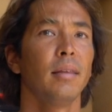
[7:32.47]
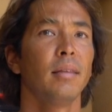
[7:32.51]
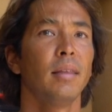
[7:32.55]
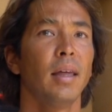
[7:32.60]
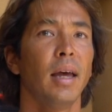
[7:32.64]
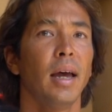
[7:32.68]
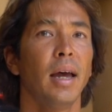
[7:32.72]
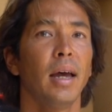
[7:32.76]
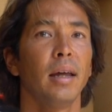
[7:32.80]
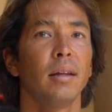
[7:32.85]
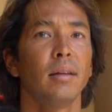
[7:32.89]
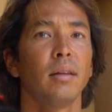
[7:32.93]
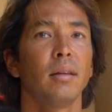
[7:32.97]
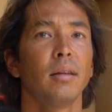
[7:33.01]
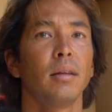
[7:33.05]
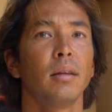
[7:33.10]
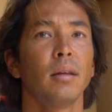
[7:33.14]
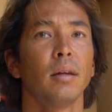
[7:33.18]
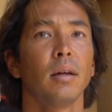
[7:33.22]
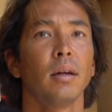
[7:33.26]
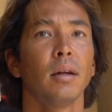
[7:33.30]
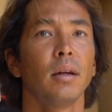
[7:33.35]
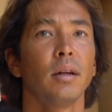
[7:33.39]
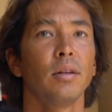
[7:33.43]
that
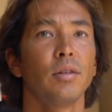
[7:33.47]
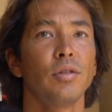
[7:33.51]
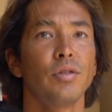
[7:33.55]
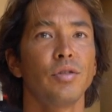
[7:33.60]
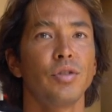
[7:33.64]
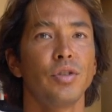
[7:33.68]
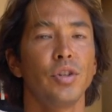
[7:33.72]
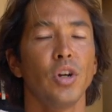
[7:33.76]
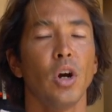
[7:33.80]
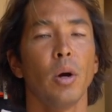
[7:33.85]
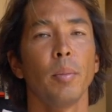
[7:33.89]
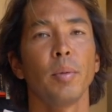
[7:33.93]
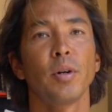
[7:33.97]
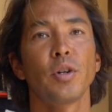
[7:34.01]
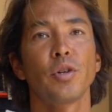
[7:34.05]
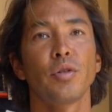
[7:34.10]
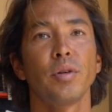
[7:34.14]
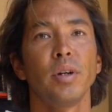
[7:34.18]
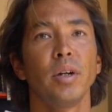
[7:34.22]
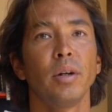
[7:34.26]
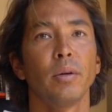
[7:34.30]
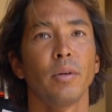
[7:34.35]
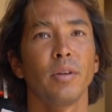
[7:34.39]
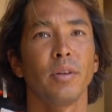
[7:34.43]
the
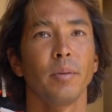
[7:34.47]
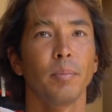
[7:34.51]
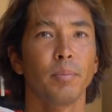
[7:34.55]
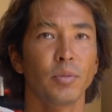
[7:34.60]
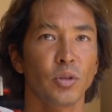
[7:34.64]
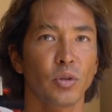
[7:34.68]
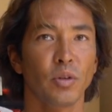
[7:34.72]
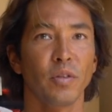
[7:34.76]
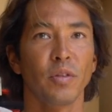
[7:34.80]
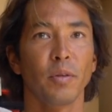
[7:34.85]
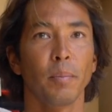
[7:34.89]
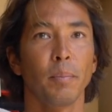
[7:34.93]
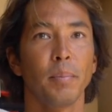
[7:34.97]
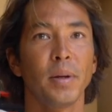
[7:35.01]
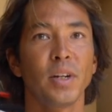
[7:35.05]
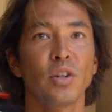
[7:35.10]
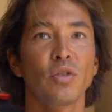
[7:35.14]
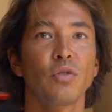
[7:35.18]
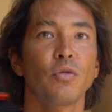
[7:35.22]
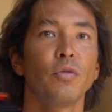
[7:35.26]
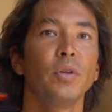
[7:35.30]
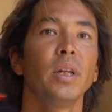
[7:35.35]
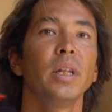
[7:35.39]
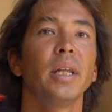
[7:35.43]
geometry or the sort of the
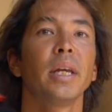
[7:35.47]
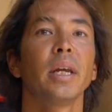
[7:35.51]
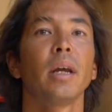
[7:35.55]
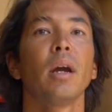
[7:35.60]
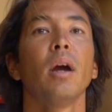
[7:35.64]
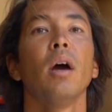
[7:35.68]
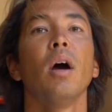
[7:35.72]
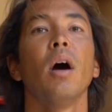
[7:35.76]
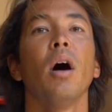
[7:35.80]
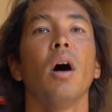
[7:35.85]
pitch feeling